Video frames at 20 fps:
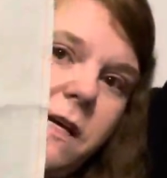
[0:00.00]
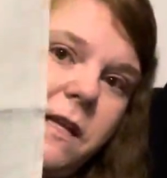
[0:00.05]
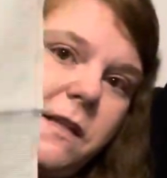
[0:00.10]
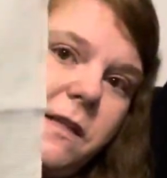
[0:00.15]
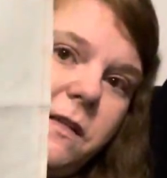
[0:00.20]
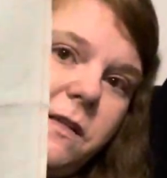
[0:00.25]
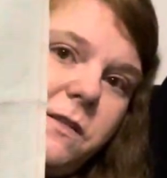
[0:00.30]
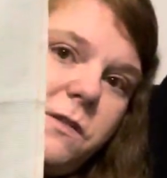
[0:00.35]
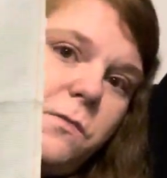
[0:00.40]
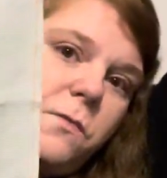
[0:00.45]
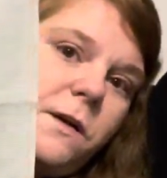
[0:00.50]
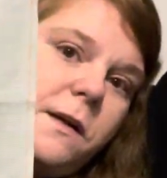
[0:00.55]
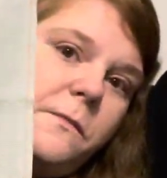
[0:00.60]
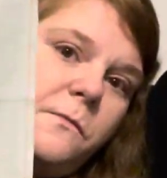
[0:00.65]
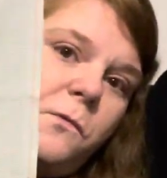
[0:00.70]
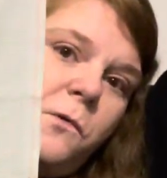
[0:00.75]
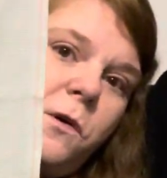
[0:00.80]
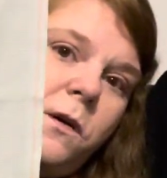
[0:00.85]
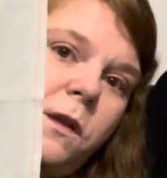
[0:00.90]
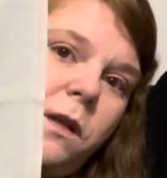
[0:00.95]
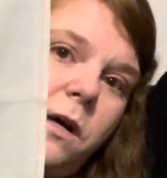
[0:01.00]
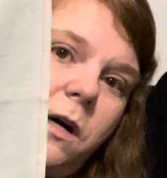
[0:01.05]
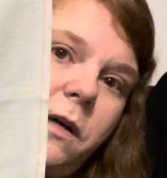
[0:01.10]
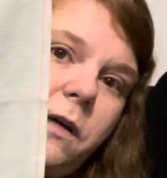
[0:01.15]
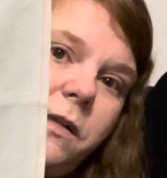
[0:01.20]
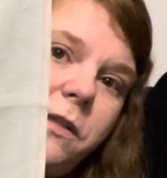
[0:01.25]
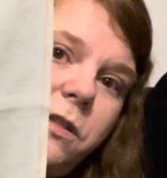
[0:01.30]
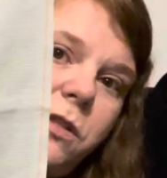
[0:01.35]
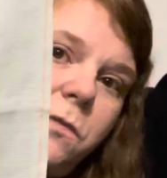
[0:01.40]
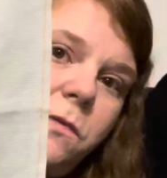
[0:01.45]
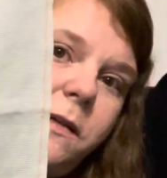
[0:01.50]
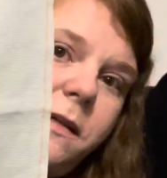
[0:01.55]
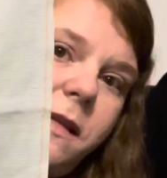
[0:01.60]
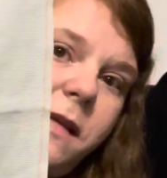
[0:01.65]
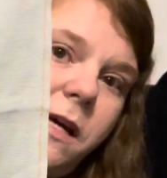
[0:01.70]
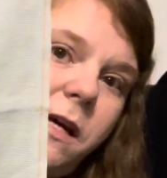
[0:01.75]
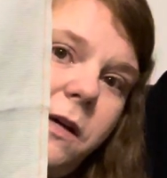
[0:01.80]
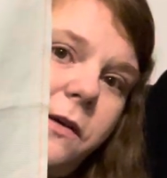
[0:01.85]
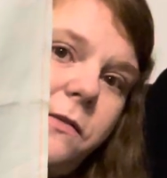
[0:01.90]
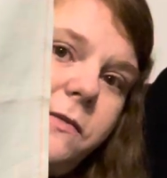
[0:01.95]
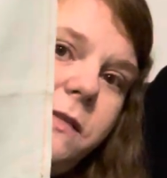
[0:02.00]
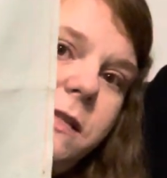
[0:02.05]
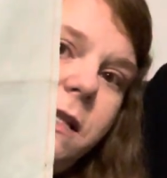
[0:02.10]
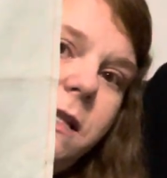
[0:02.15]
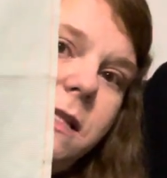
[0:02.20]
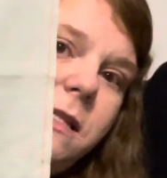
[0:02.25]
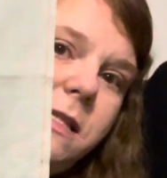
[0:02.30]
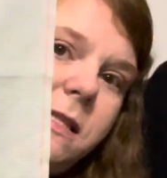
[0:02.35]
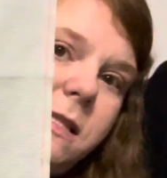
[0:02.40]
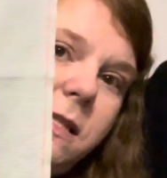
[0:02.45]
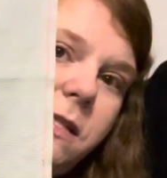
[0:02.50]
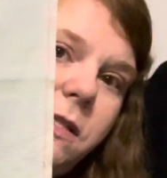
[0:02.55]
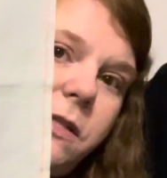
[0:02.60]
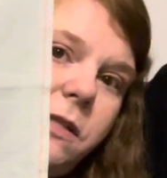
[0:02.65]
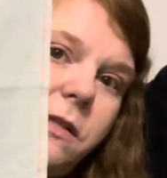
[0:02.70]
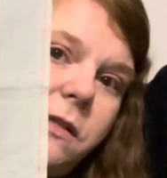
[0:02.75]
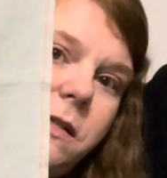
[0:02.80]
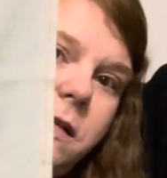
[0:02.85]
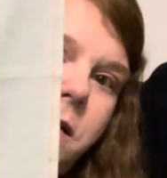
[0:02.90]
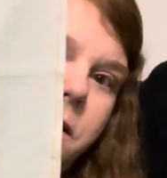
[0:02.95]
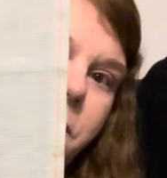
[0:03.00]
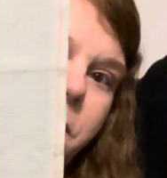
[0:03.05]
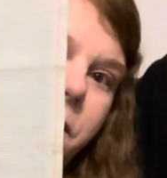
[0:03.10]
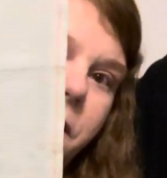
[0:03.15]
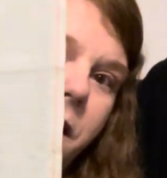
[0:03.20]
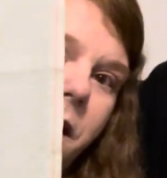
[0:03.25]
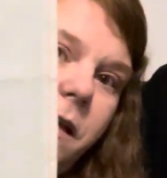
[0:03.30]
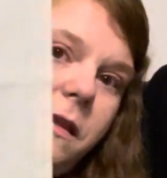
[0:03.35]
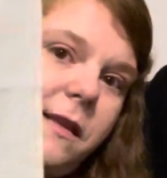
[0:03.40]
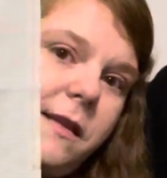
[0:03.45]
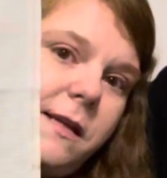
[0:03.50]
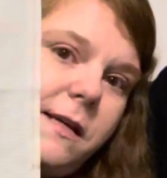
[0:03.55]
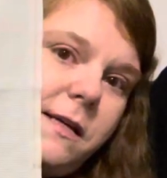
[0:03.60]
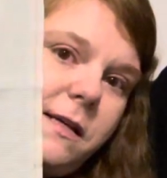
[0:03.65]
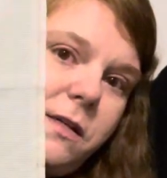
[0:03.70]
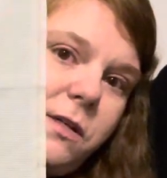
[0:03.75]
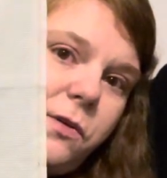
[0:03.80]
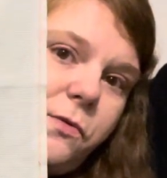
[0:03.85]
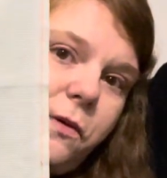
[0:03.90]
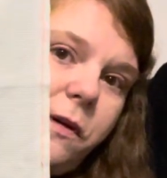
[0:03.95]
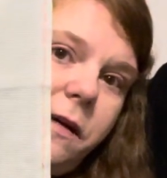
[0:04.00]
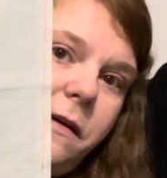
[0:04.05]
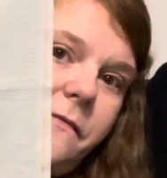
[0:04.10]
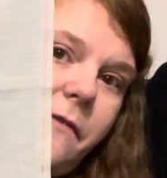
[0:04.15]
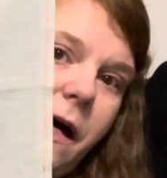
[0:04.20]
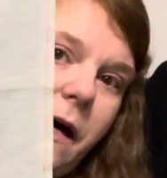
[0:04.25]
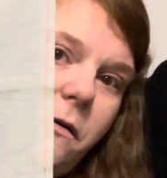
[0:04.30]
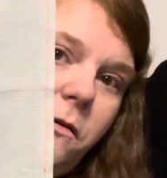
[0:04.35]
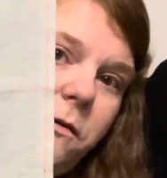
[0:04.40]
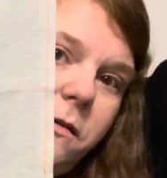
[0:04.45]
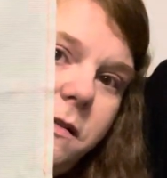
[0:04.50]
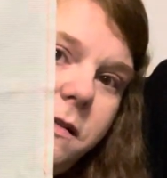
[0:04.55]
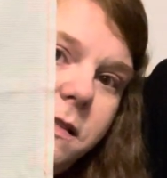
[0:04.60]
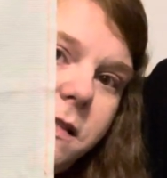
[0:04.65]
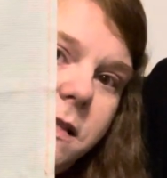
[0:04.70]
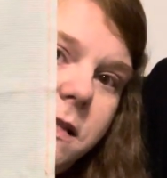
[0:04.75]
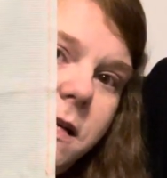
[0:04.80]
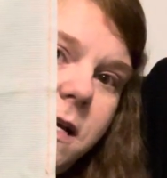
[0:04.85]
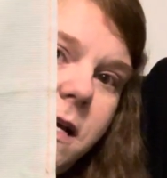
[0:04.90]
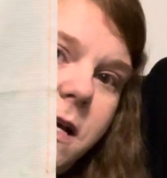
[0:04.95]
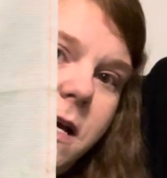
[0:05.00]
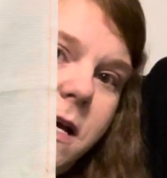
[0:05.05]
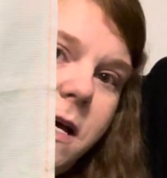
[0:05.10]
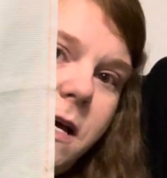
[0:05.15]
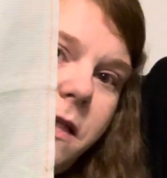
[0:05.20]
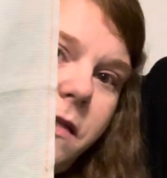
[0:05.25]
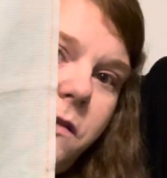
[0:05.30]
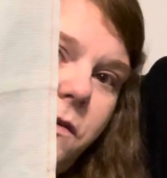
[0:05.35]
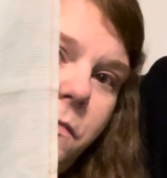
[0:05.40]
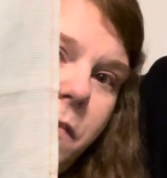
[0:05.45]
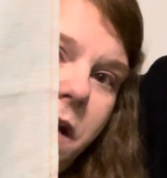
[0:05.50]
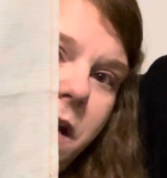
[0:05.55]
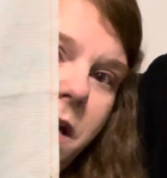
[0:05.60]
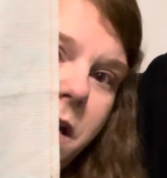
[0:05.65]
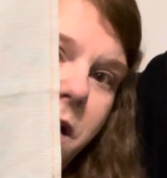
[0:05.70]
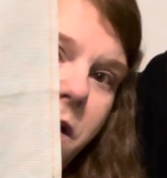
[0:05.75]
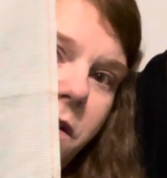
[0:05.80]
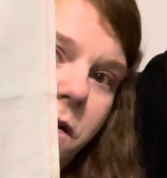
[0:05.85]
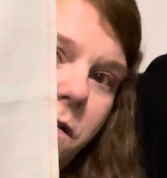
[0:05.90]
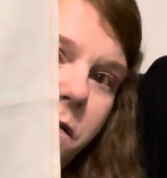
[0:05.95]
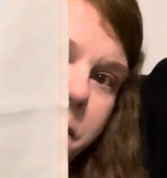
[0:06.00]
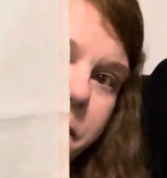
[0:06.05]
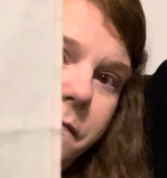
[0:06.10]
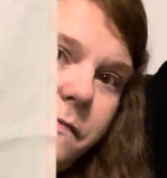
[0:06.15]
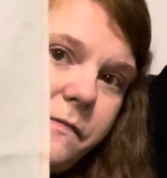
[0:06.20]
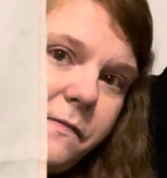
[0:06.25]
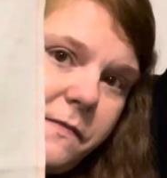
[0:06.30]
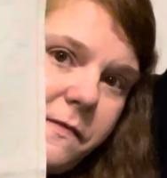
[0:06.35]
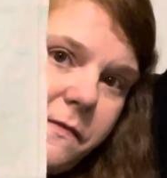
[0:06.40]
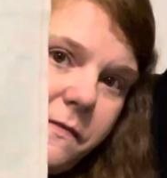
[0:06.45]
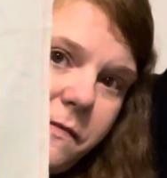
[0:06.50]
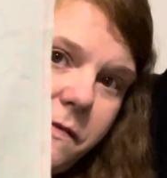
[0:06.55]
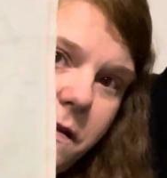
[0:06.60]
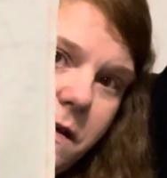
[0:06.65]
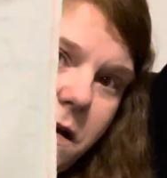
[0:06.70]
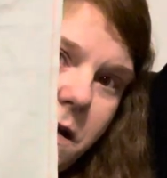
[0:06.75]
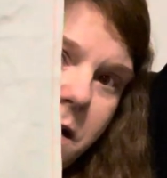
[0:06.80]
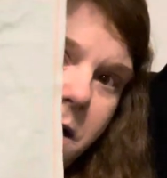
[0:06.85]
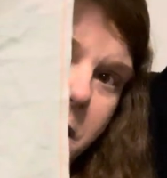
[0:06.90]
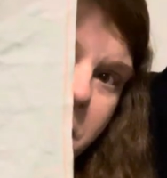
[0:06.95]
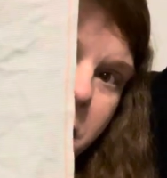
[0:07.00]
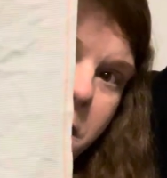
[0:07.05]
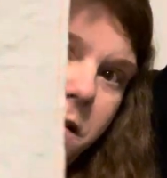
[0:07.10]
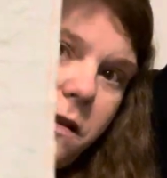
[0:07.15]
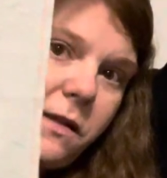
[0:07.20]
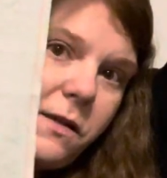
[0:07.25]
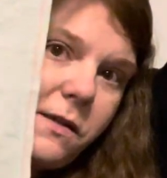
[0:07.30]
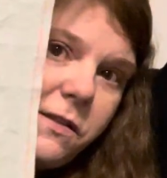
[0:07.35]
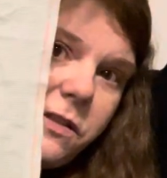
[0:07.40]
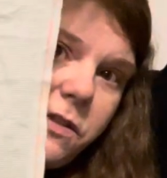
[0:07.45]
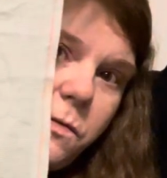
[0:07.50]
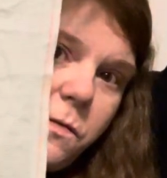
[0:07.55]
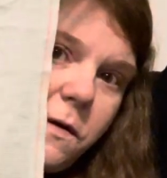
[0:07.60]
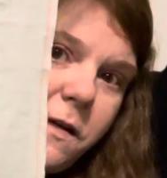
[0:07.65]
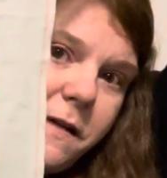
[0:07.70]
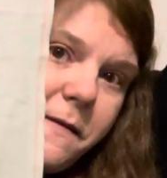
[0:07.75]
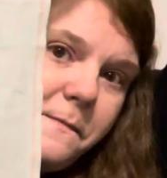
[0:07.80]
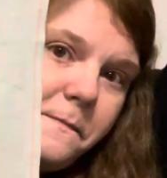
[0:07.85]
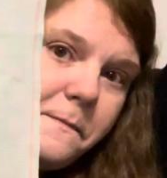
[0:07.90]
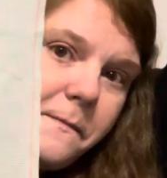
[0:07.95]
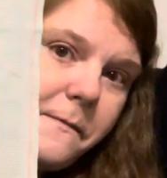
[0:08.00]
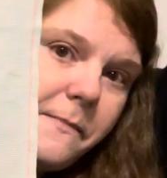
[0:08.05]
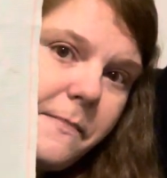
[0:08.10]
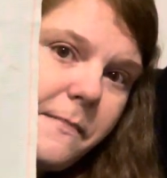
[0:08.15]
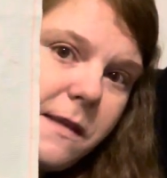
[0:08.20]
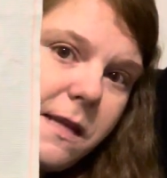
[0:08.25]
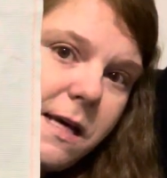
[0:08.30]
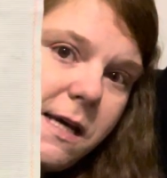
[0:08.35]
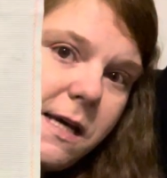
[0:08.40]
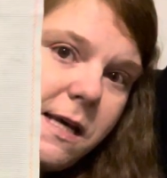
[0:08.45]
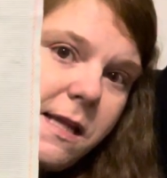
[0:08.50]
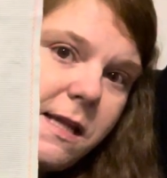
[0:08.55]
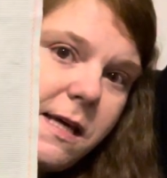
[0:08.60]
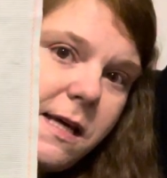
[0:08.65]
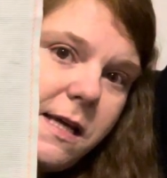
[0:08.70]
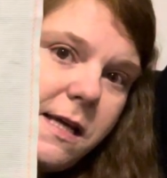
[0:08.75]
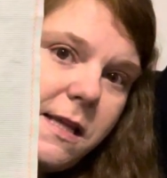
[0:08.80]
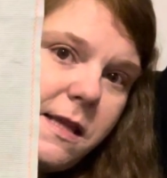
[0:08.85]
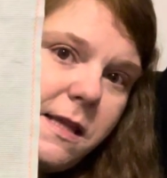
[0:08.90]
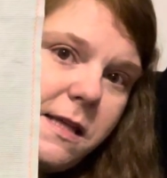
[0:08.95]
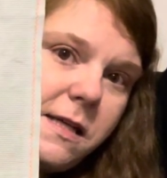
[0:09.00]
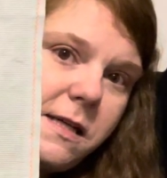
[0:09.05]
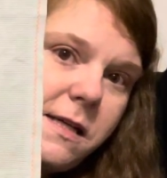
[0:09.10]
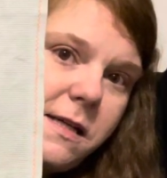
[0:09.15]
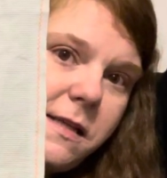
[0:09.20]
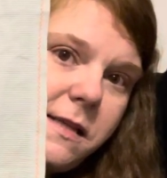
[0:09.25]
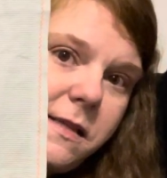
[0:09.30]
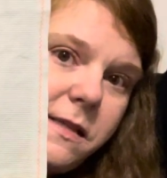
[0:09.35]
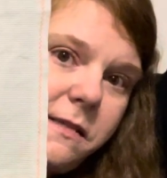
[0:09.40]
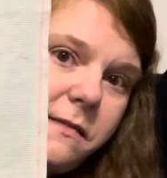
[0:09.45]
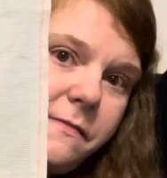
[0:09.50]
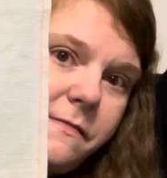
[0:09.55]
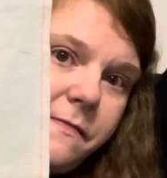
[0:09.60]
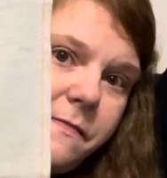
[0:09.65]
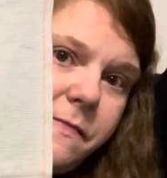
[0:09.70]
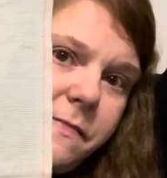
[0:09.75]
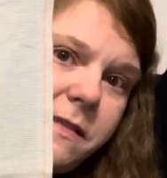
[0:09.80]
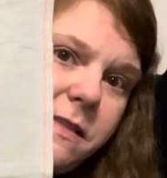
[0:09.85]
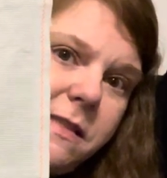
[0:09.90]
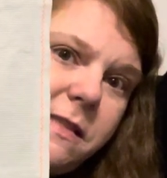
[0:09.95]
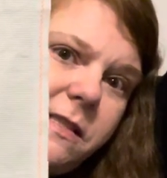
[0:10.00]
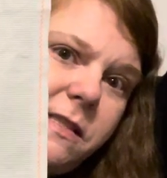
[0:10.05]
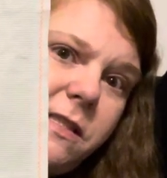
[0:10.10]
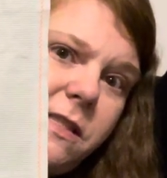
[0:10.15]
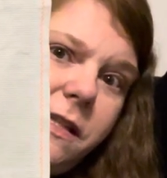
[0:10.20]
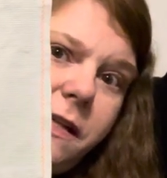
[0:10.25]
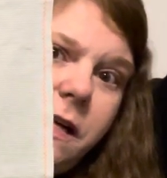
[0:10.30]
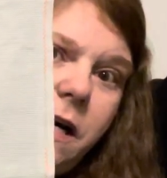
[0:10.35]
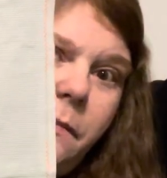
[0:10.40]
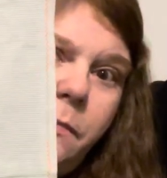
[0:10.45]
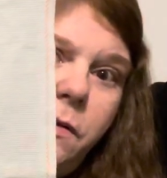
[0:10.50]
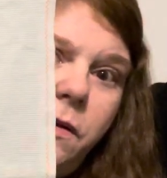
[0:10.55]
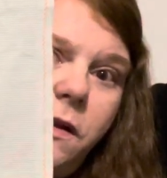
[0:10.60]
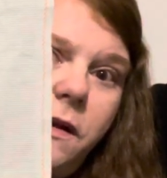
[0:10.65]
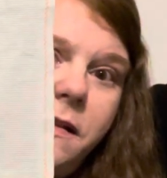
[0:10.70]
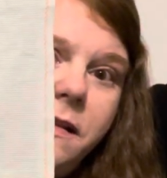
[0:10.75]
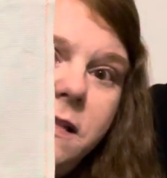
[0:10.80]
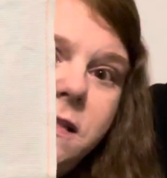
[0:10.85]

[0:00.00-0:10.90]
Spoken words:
There's one more large one that goes in the center underneath the tree of owls. There'll be another large one, and then the couple on the